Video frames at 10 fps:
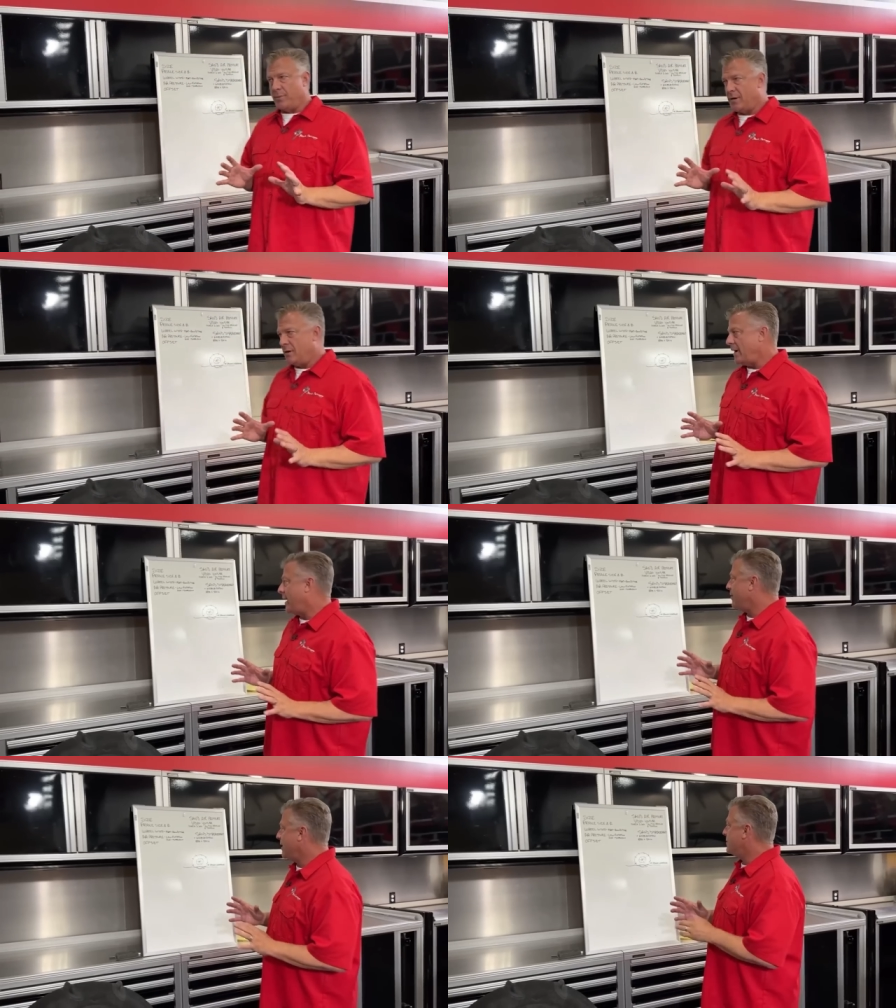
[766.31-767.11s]
middle
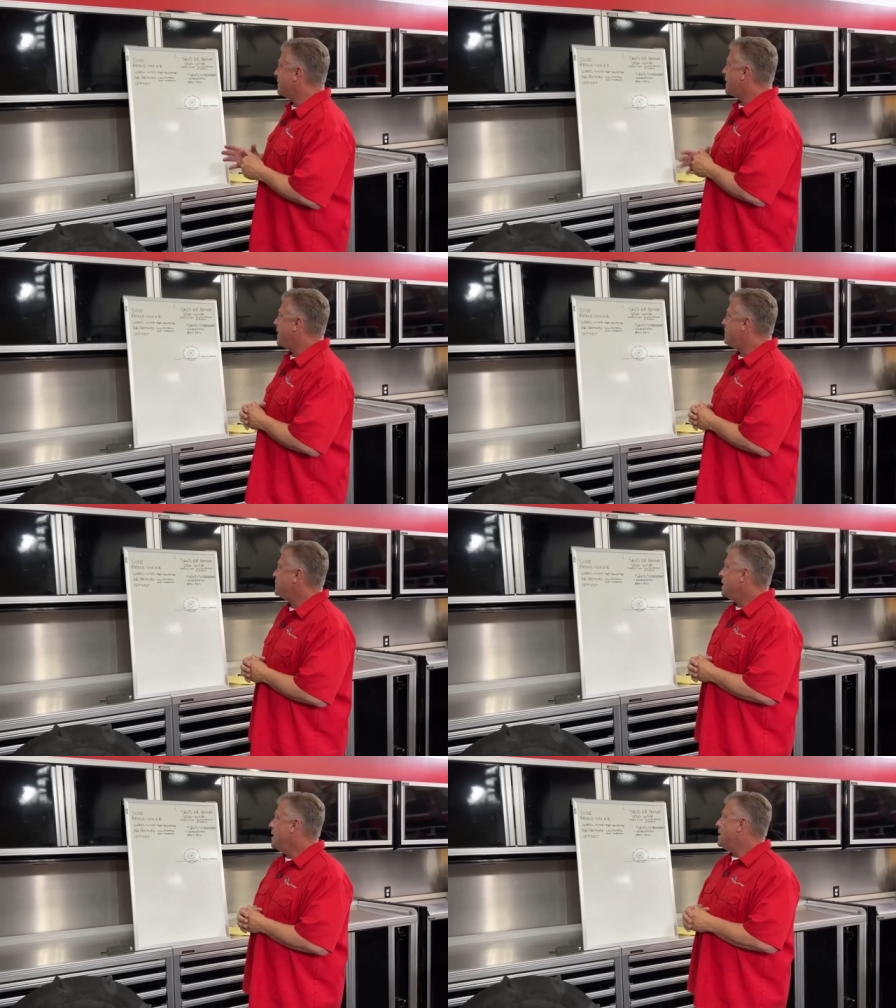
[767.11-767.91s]
area for that.
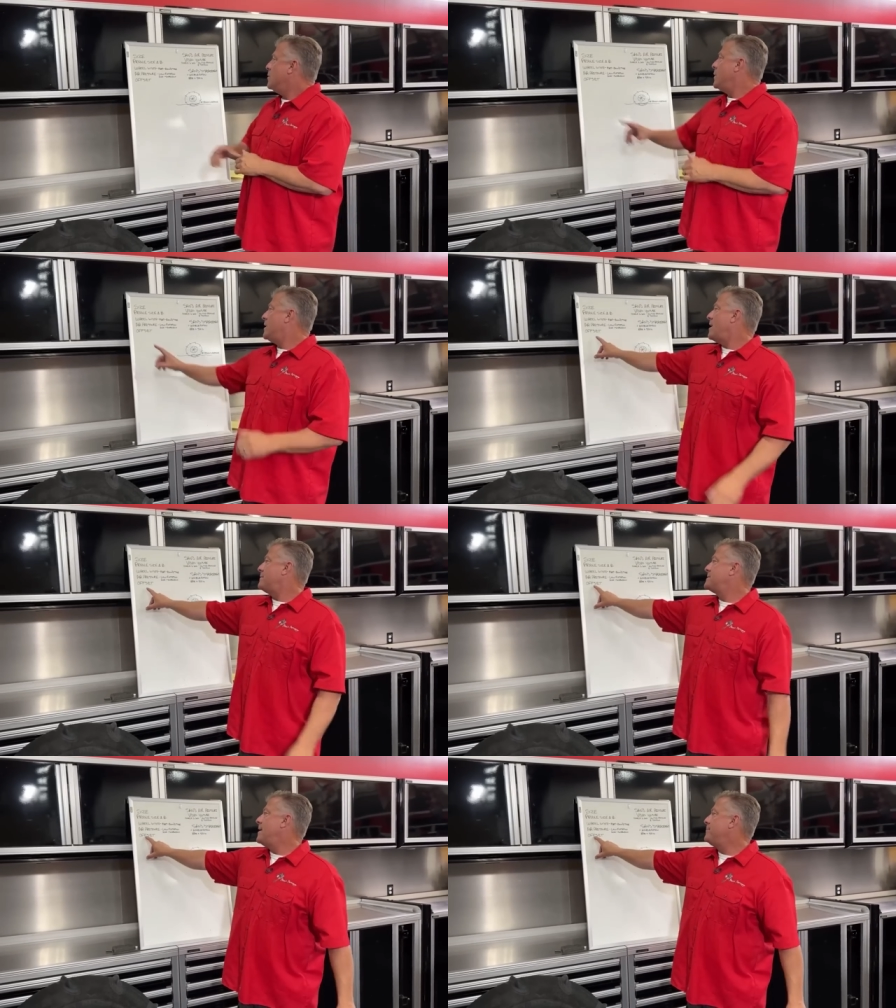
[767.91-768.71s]
Wheel
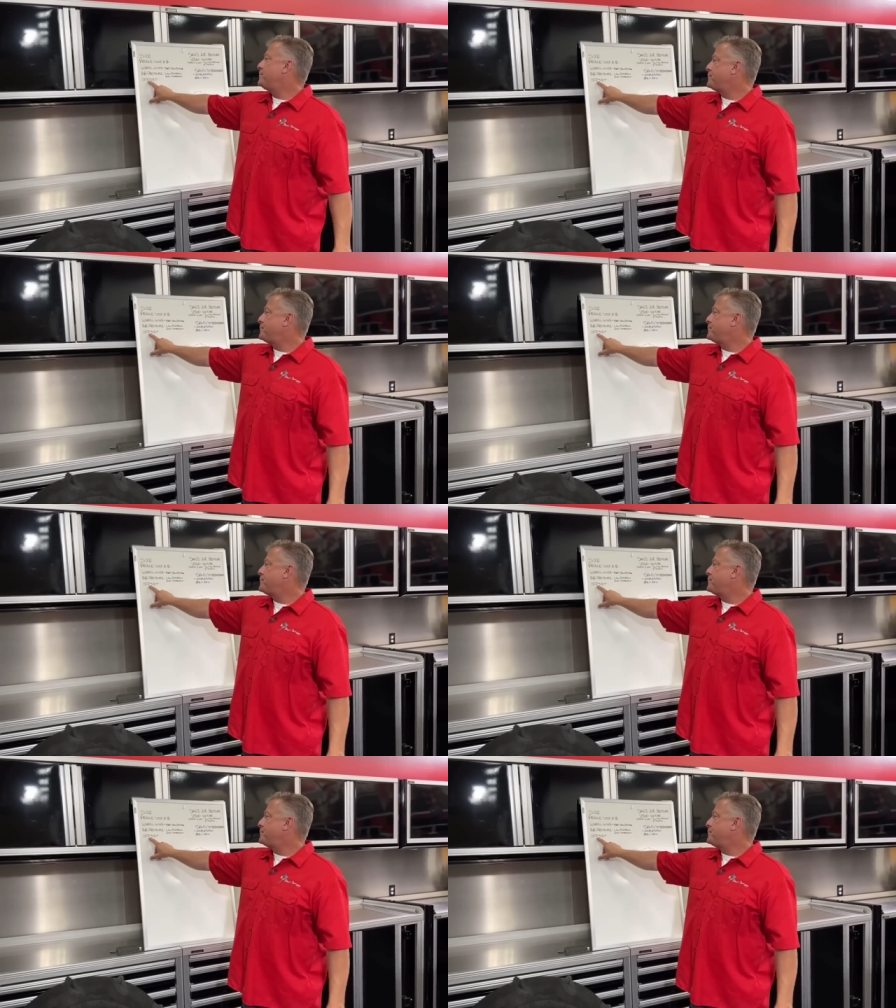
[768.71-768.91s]
offset,